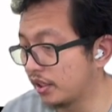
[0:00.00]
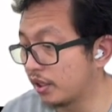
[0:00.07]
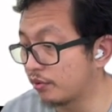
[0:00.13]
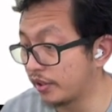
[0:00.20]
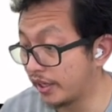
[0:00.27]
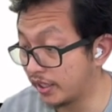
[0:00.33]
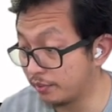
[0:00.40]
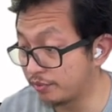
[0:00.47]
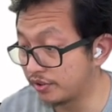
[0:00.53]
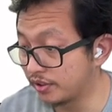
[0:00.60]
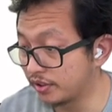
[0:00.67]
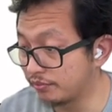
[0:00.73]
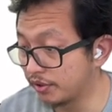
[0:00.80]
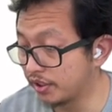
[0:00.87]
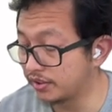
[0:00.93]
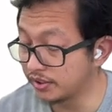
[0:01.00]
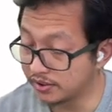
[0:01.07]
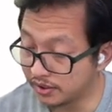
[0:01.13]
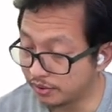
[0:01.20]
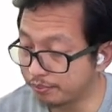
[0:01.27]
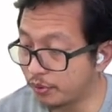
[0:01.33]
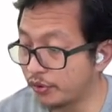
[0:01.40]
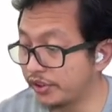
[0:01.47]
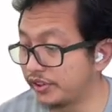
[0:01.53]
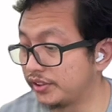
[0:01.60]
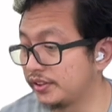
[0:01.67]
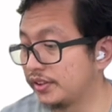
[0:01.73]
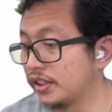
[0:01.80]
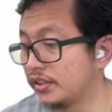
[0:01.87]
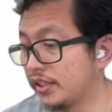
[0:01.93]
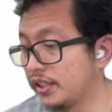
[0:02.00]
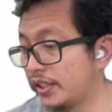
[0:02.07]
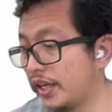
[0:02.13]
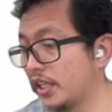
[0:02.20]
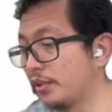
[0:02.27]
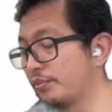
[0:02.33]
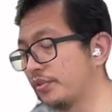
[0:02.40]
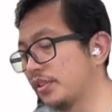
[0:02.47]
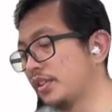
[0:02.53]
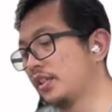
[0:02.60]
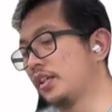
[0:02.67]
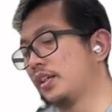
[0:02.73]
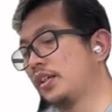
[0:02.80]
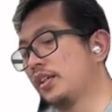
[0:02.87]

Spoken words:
our ellipse because it's a point, not an ellipse.